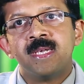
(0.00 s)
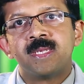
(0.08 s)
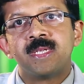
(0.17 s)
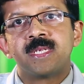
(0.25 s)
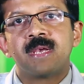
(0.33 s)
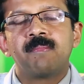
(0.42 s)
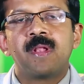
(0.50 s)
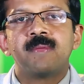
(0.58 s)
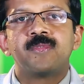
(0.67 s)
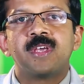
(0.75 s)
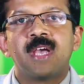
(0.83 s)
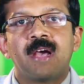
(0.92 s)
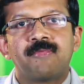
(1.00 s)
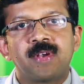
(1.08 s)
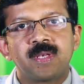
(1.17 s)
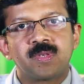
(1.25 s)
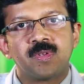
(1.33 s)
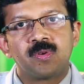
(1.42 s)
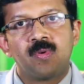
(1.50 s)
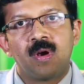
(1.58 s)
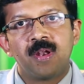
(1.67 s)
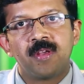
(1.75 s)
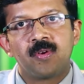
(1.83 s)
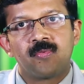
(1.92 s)
Since epilepsy affects the
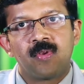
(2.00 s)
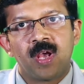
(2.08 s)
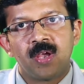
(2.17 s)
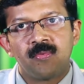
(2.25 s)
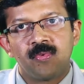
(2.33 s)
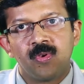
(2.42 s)
quality of life,